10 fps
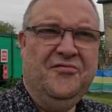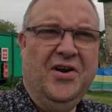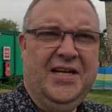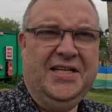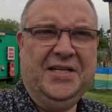
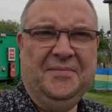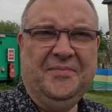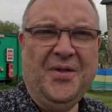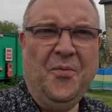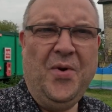Right,
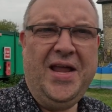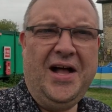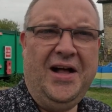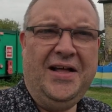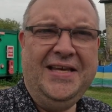we
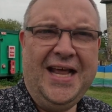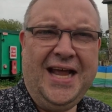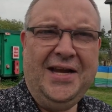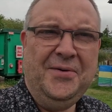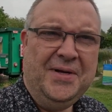are
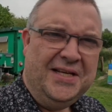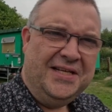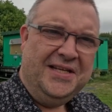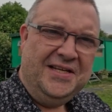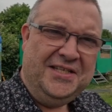now
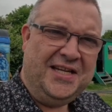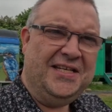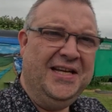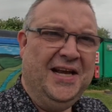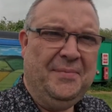
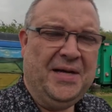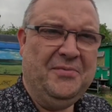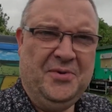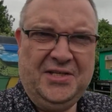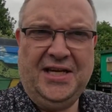setting up. I
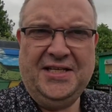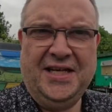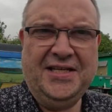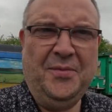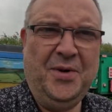would say
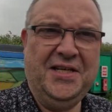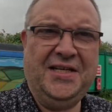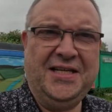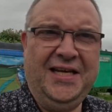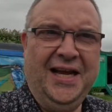set up, we're
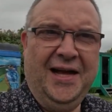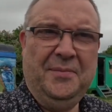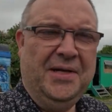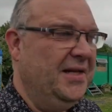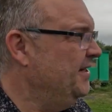setting up.
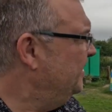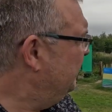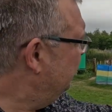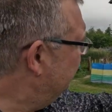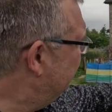
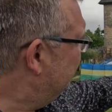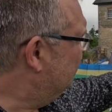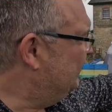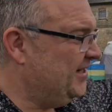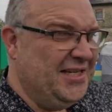
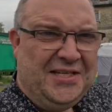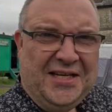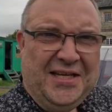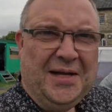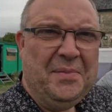Ricky's
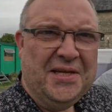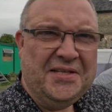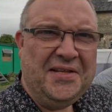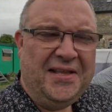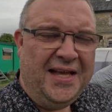setting up
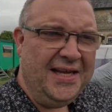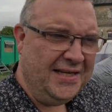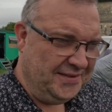his thing.